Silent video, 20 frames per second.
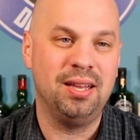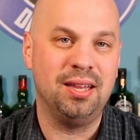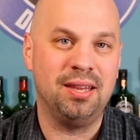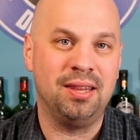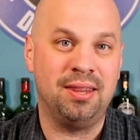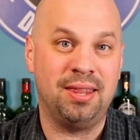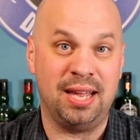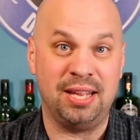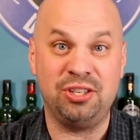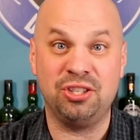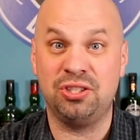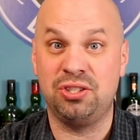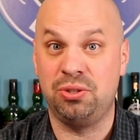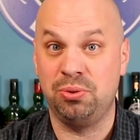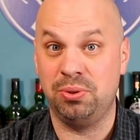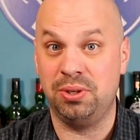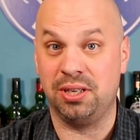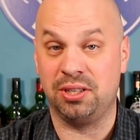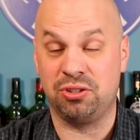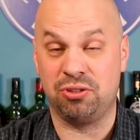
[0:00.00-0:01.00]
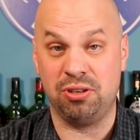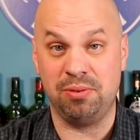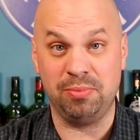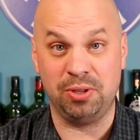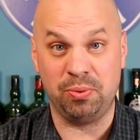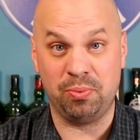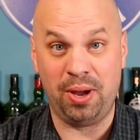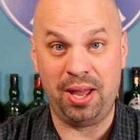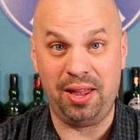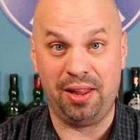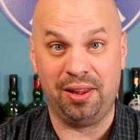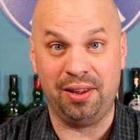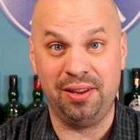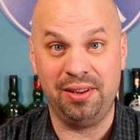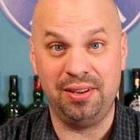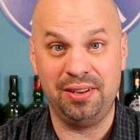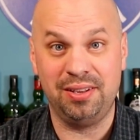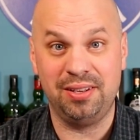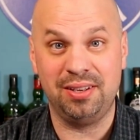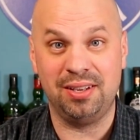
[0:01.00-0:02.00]
They just do it extremely
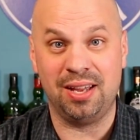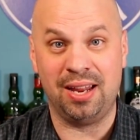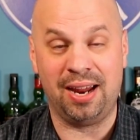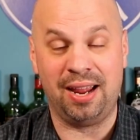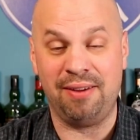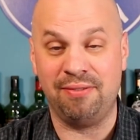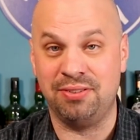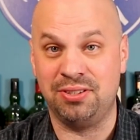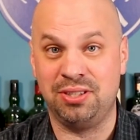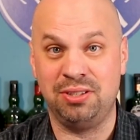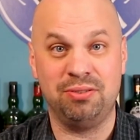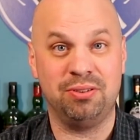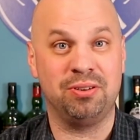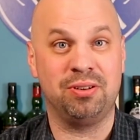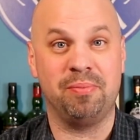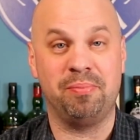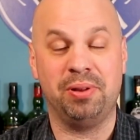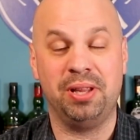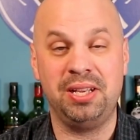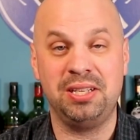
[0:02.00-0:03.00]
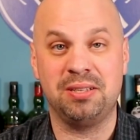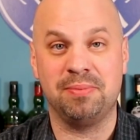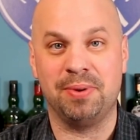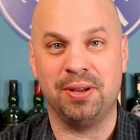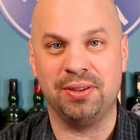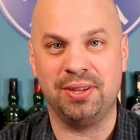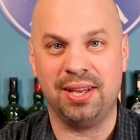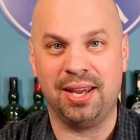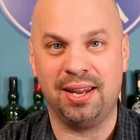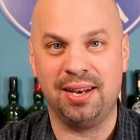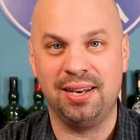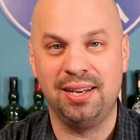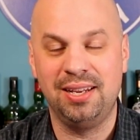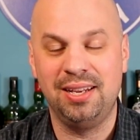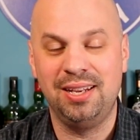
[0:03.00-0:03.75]
well, and I have zero complaints about that.